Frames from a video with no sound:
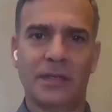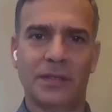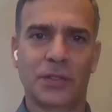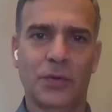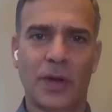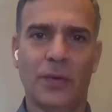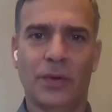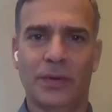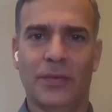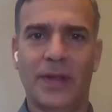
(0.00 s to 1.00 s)
It's a great
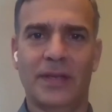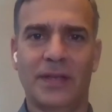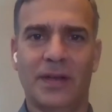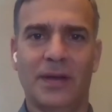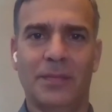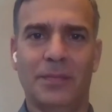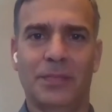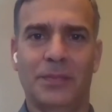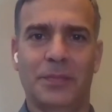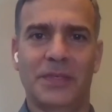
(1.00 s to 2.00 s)

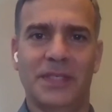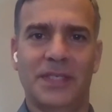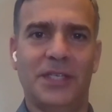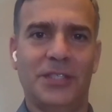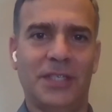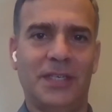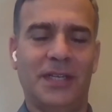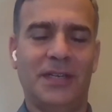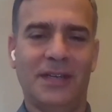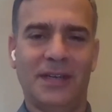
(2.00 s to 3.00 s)
representation
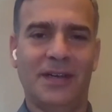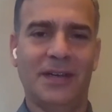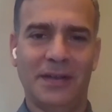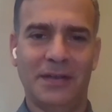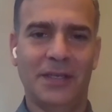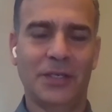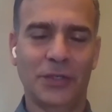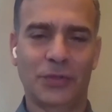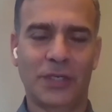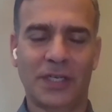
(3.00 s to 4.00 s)
and
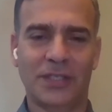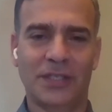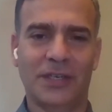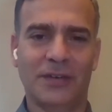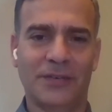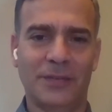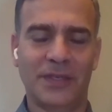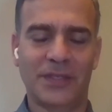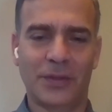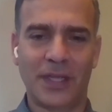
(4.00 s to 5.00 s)
introduction for
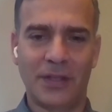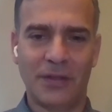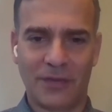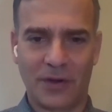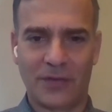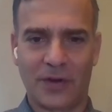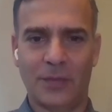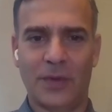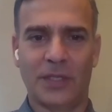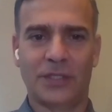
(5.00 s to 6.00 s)
me. So thank you very, very
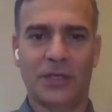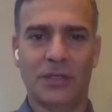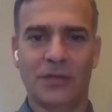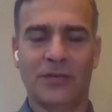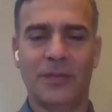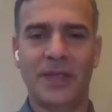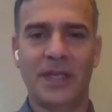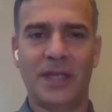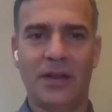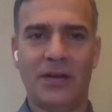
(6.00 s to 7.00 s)
much also for
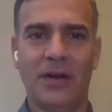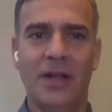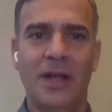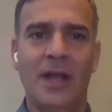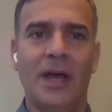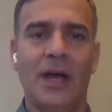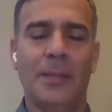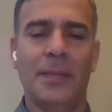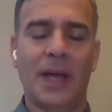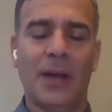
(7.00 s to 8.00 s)
being here.
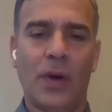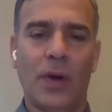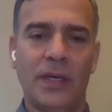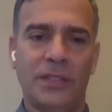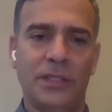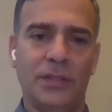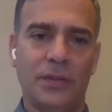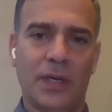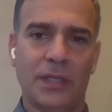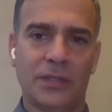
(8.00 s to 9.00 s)
I wanted
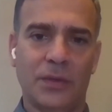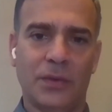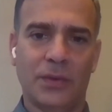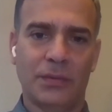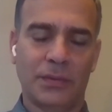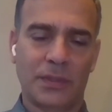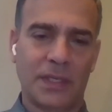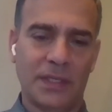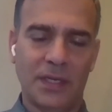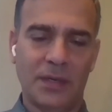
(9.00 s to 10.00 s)
to, so
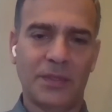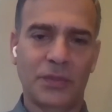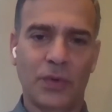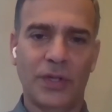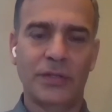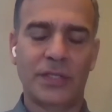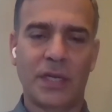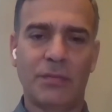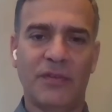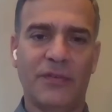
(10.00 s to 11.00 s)
a little bit to what you
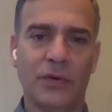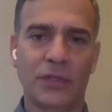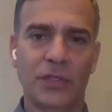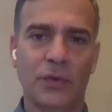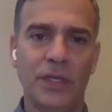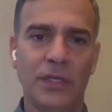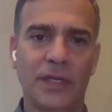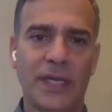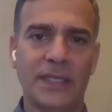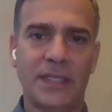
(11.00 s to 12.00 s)
said before. So we
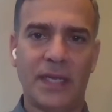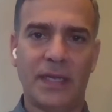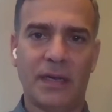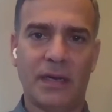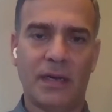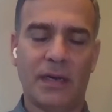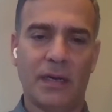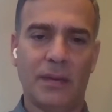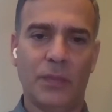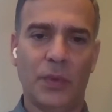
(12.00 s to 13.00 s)
look at data.
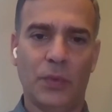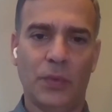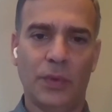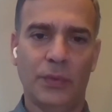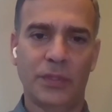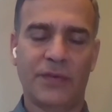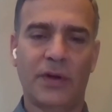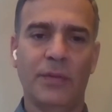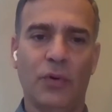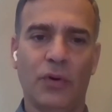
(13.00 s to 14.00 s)
It was
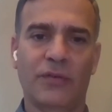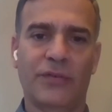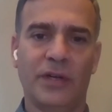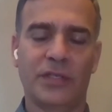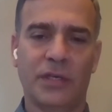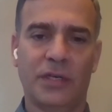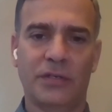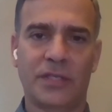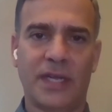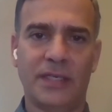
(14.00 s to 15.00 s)
very important for us to
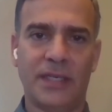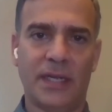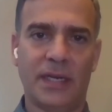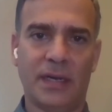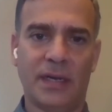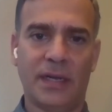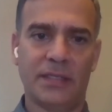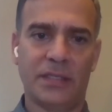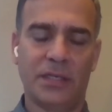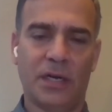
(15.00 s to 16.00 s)
understand data
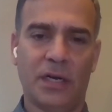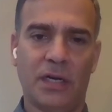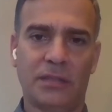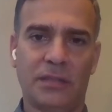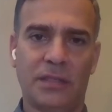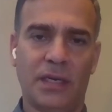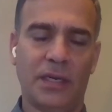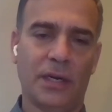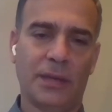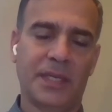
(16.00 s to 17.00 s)
as not, and,
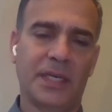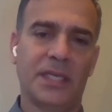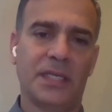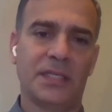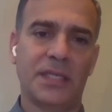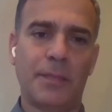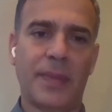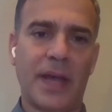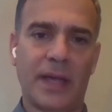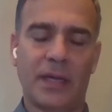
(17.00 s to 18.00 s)
you know, I'm going to take a step
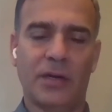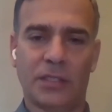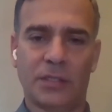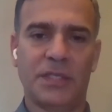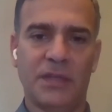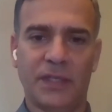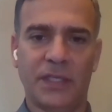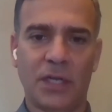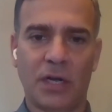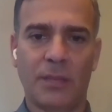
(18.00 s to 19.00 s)
back and not
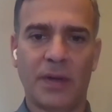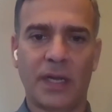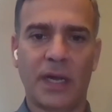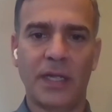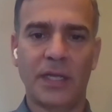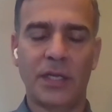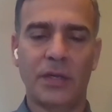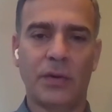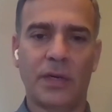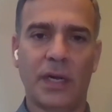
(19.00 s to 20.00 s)
specifically talk about
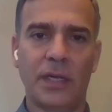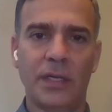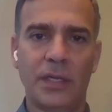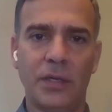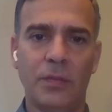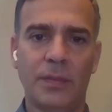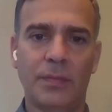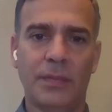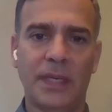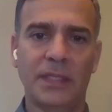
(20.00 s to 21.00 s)
IEQ and IEQ, but
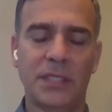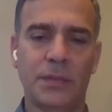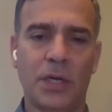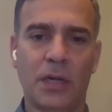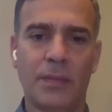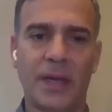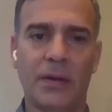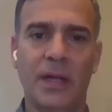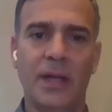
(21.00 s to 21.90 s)
mainly talk about